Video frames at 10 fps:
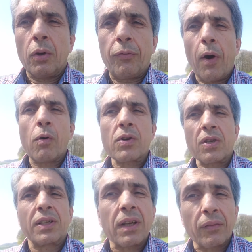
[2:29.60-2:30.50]
you
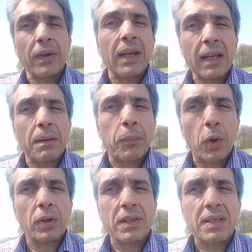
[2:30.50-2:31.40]
focus on the really
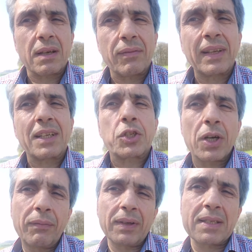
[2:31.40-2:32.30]
important stuff, and the
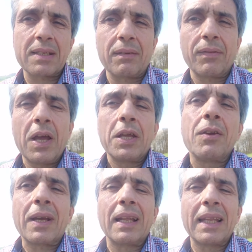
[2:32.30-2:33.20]
trivial stuff
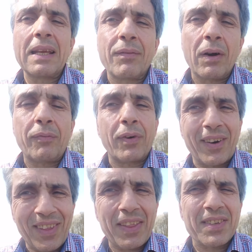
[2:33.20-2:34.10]
you can leave off
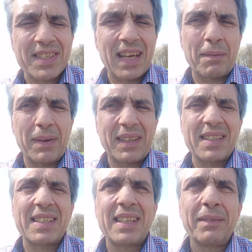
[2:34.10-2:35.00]
for another
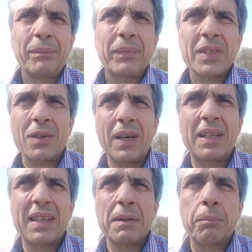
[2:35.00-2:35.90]
segment, you see? So
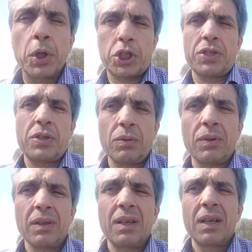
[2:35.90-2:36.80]
it, it pushes you,
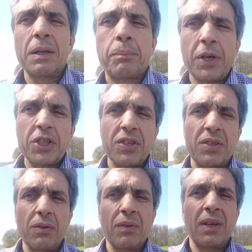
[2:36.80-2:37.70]
it
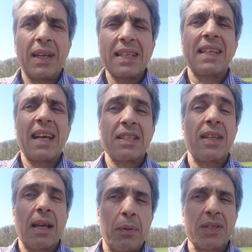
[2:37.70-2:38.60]
pressures you. And that's the nice
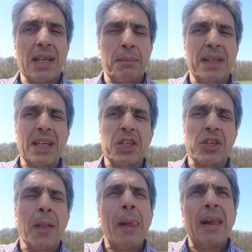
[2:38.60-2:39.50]
thing about
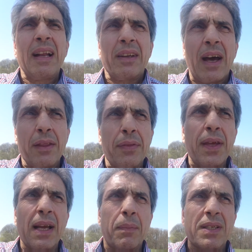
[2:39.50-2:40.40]
segmentation. The other
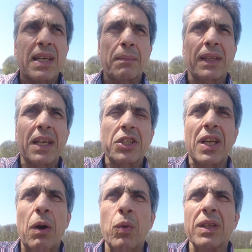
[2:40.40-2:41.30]
thing about
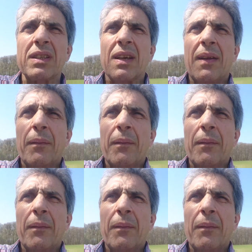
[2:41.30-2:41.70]
segmentation, I wouldn't,